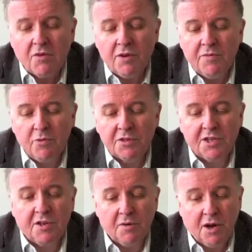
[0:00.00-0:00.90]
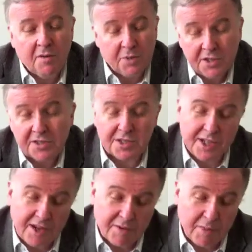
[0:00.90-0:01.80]
I
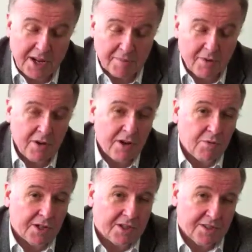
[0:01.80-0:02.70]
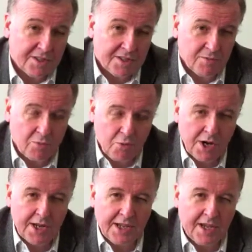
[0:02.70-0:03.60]
personally have a BlackBerry, which has
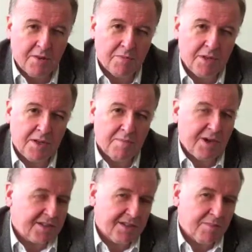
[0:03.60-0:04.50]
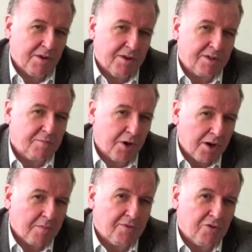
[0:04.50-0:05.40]
really helped me maximise
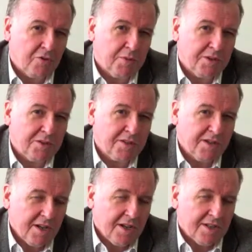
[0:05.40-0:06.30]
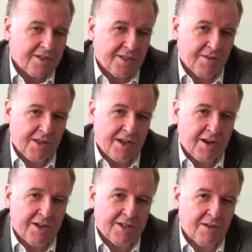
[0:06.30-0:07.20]
my performance so
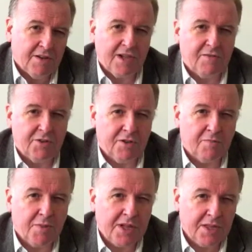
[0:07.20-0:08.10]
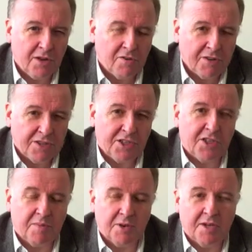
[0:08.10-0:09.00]
that I don't have to be in the office to
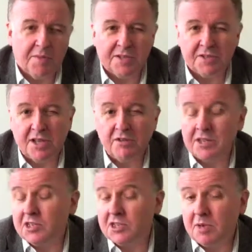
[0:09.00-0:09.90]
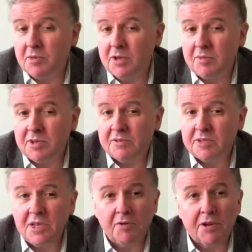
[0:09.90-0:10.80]
check my emails now. I can check my
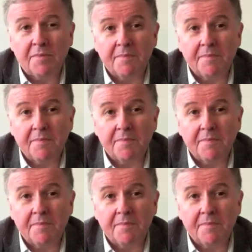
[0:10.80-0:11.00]
emails anywhere.